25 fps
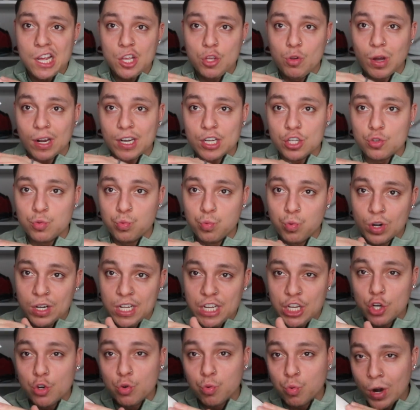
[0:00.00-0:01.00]
You got this
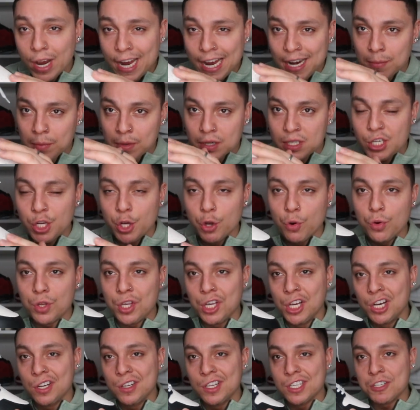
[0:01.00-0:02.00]
really grain material
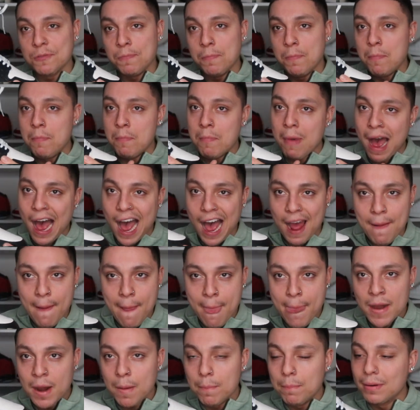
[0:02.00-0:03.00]
here, this matte
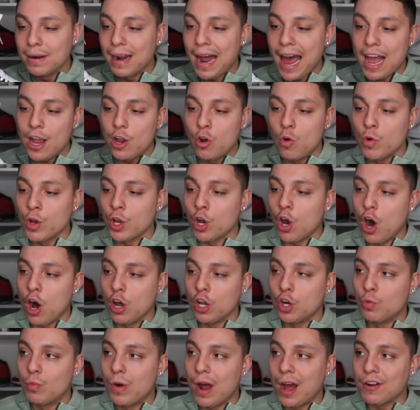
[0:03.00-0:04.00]
black going
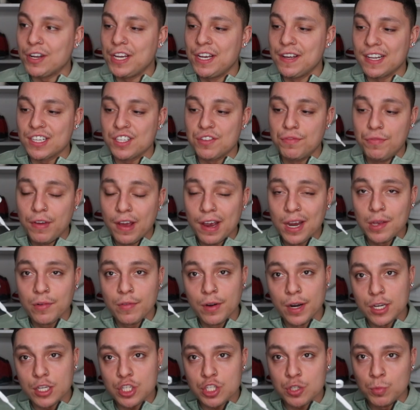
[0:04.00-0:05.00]
all around here that's very,
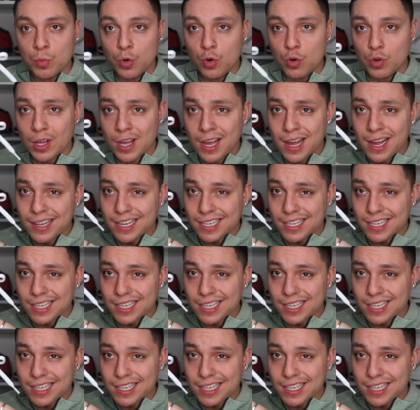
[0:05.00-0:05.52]
very smooth.